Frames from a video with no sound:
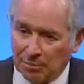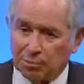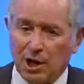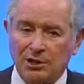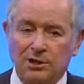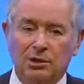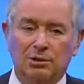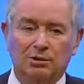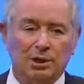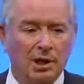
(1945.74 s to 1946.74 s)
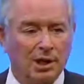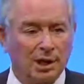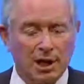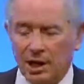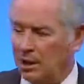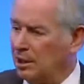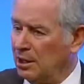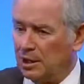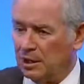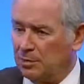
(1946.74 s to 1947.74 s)
prosecuting a
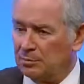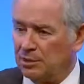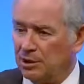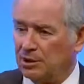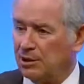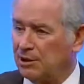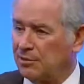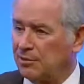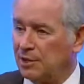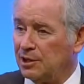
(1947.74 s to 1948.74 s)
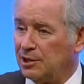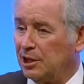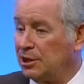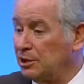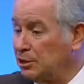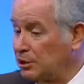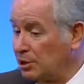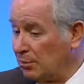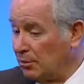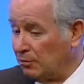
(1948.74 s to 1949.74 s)
completely different agenda,
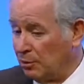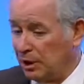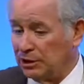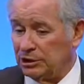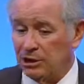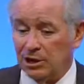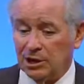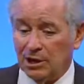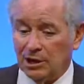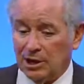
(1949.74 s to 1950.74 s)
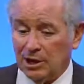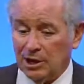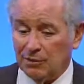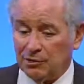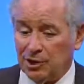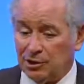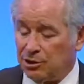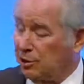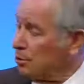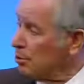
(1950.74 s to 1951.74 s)
some of which have
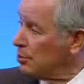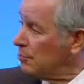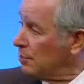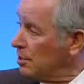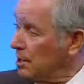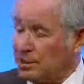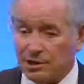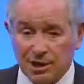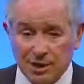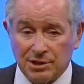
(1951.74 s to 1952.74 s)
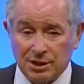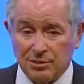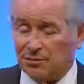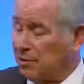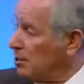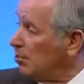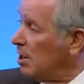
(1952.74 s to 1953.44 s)
changed the course of the United States in a very